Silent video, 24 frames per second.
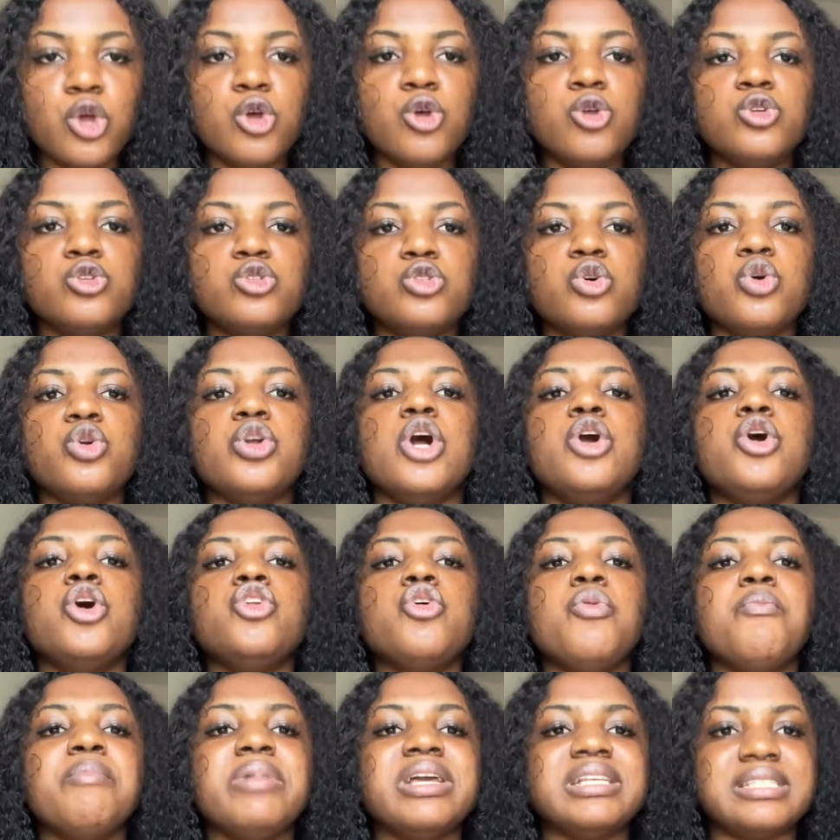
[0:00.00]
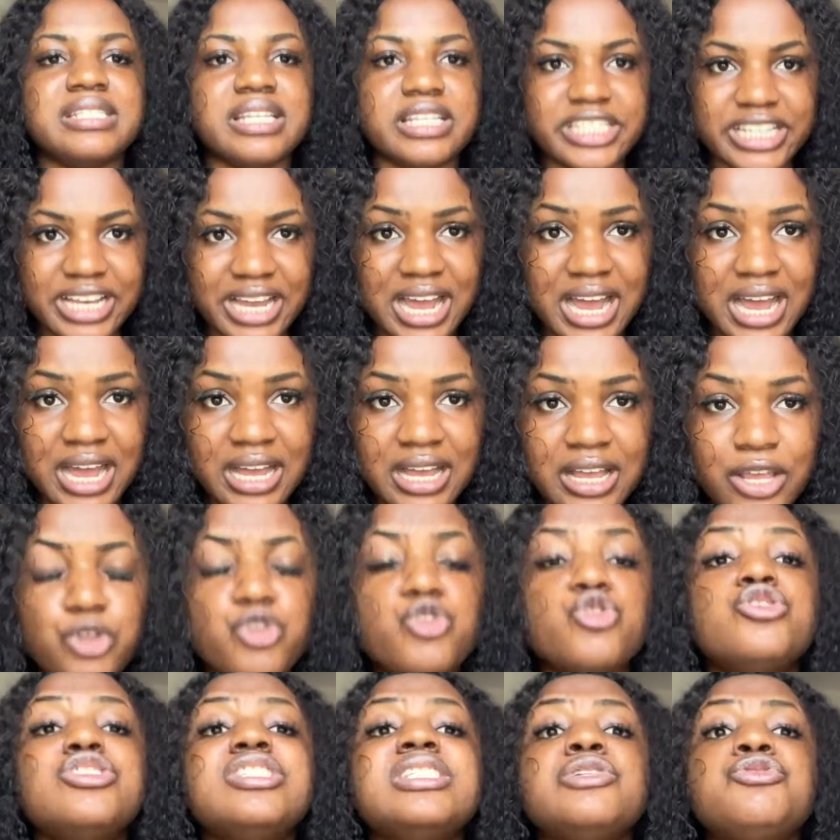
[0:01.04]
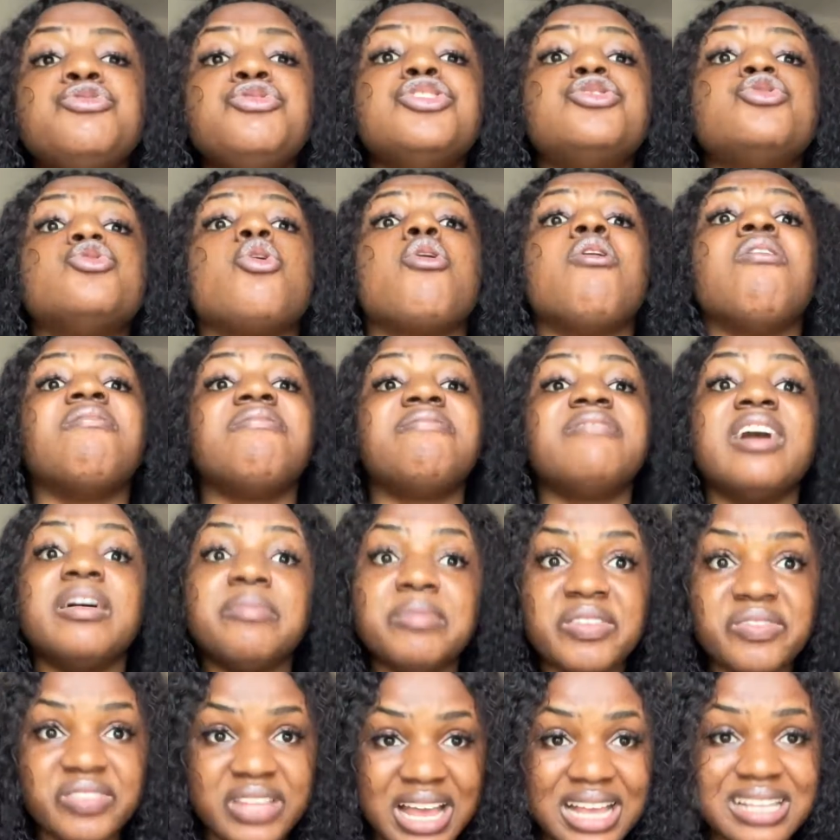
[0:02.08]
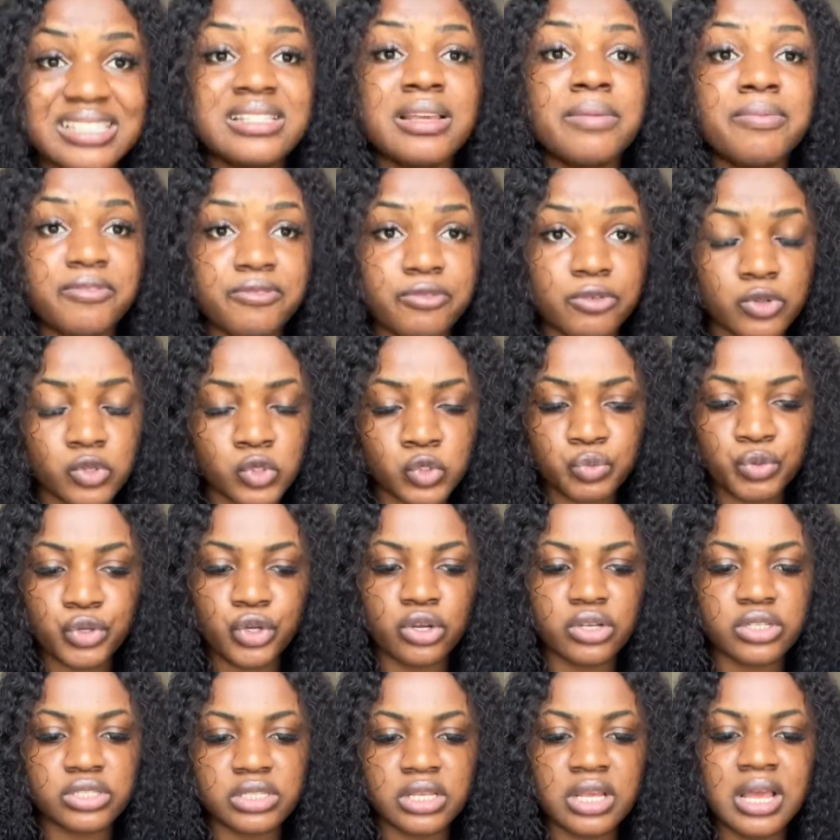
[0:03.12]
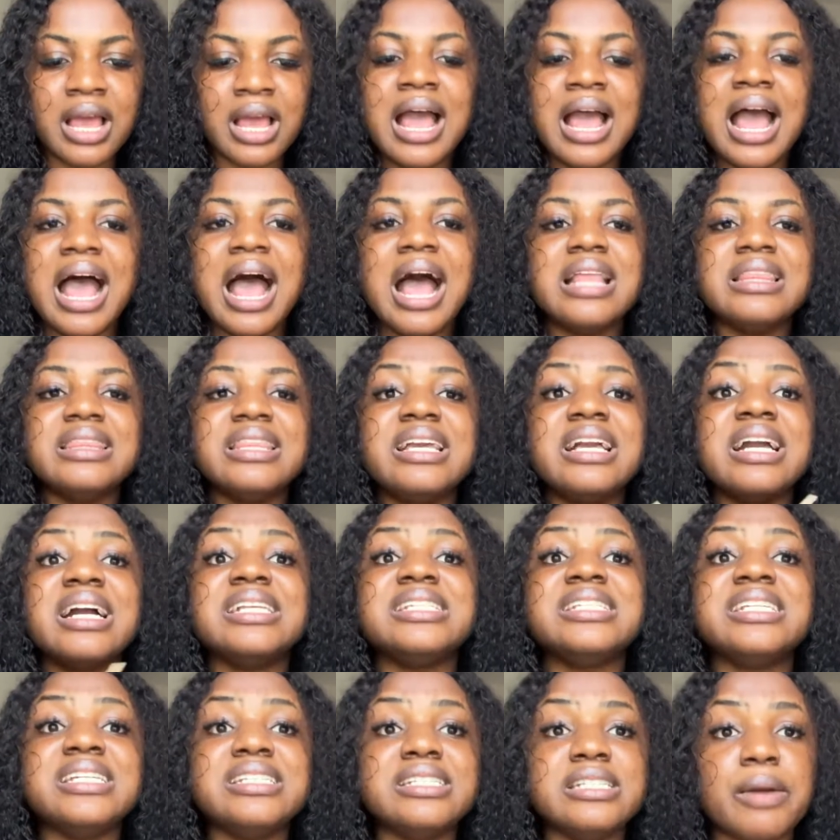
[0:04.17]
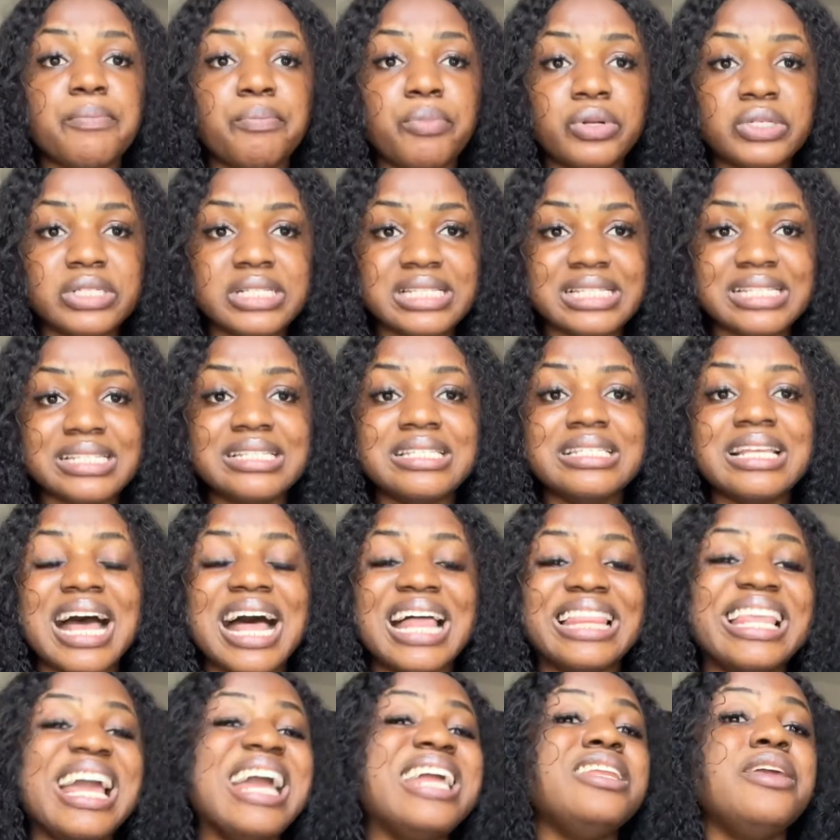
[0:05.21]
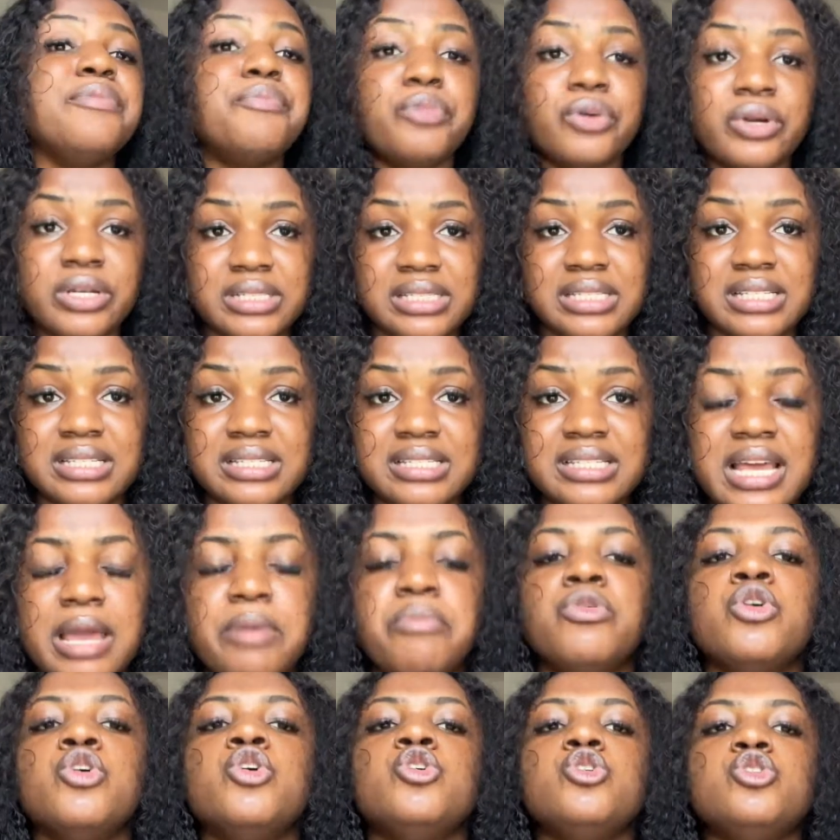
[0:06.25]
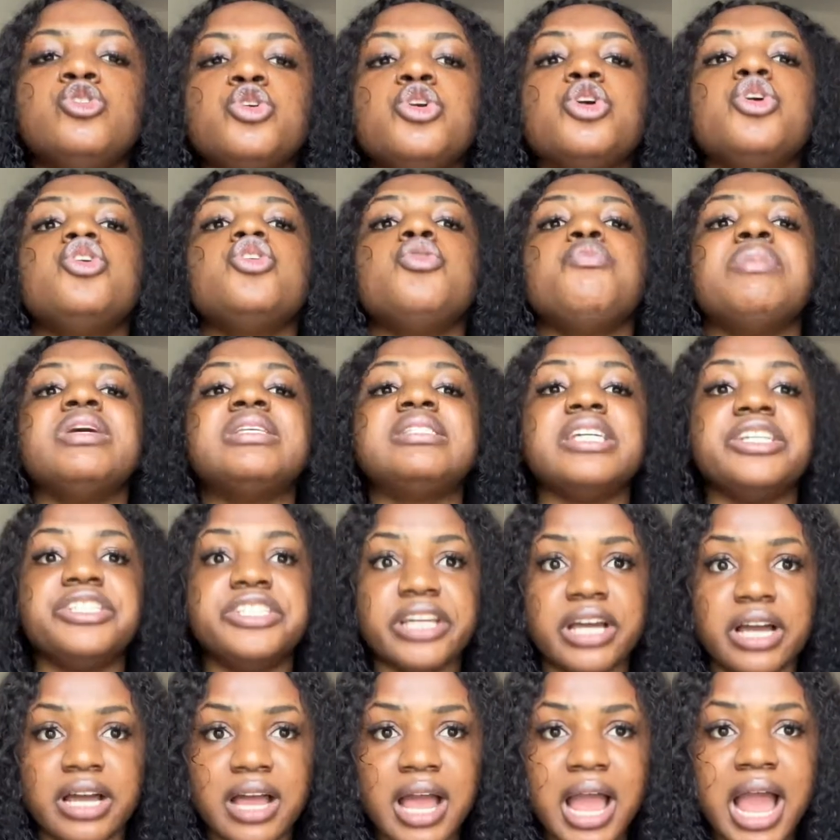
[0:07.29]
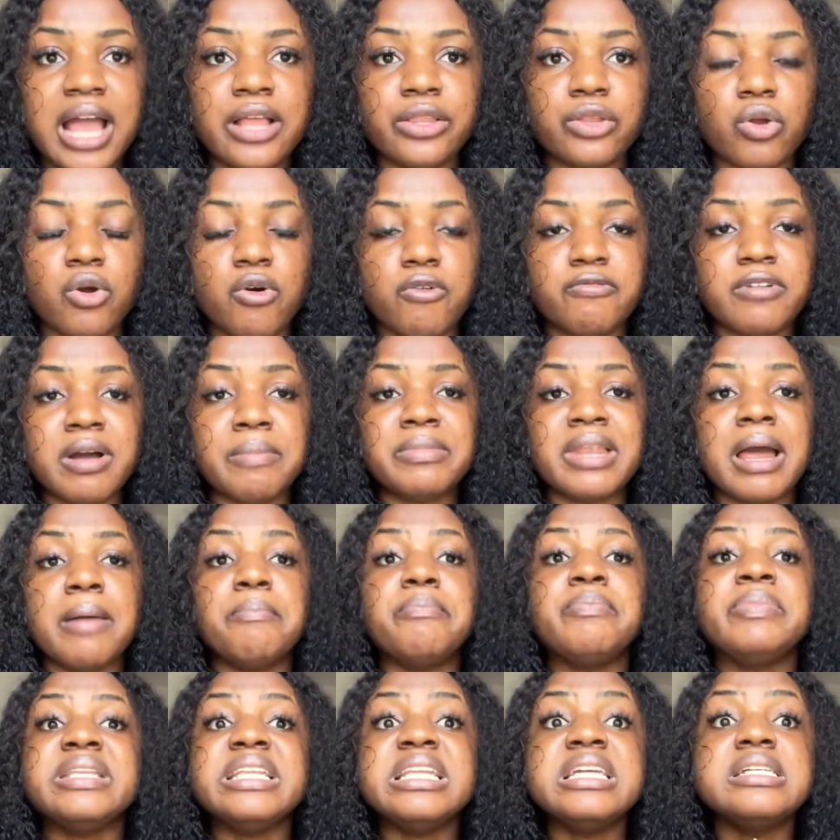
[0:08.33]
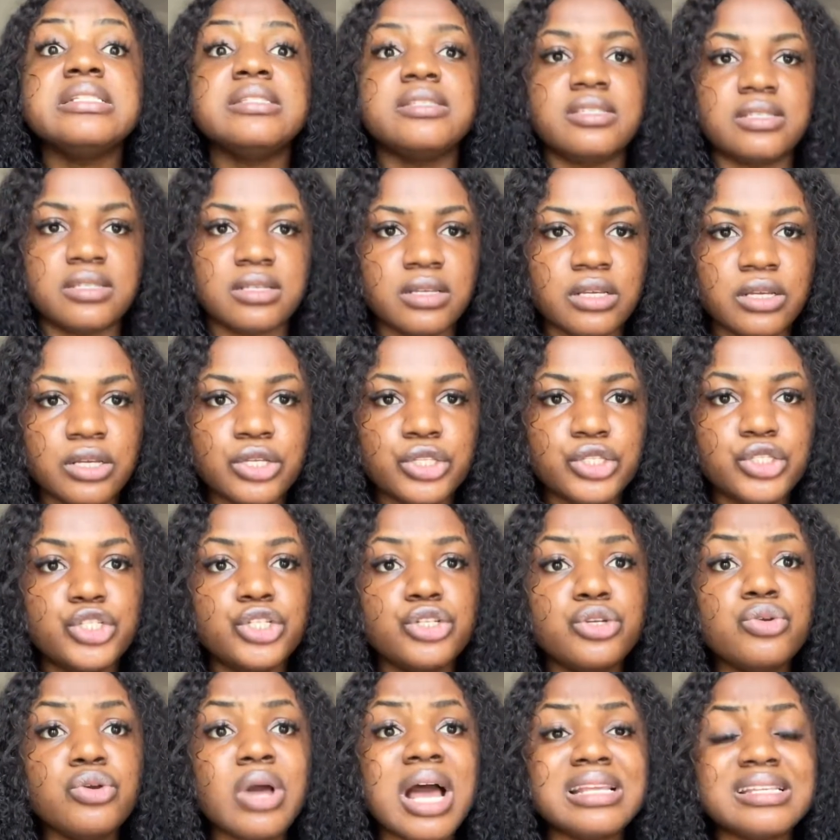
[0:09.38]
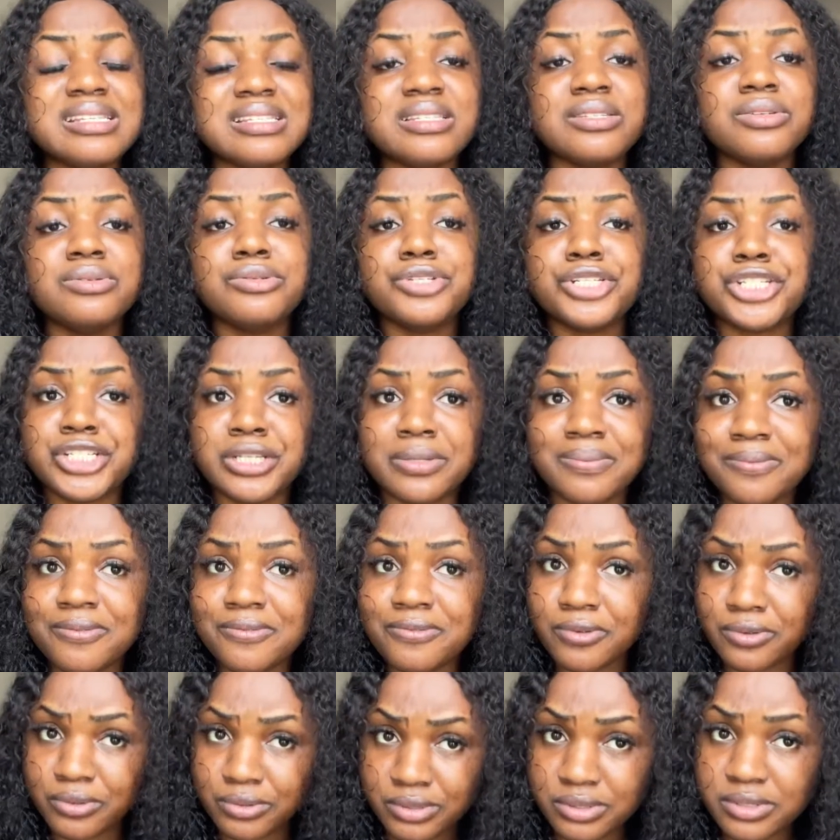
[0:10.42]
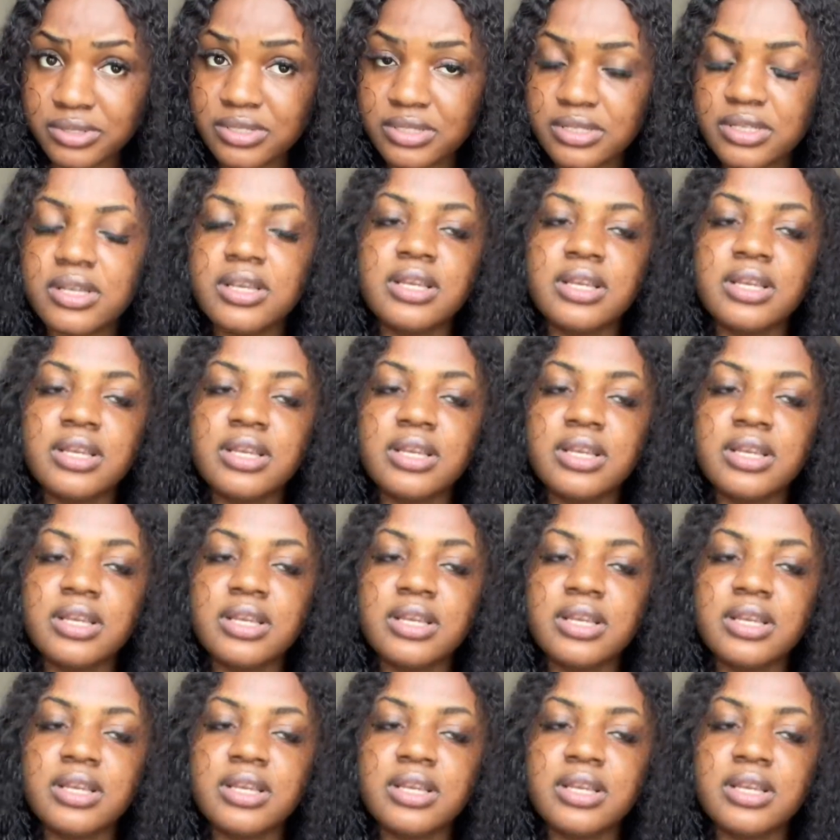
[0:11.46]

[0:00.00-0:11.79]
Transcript: So you're going to message her. You still need to confirm if they accept phones, because they can change their policies at any point in time. So you're going to message her and confirm that, please, do you still ship phones?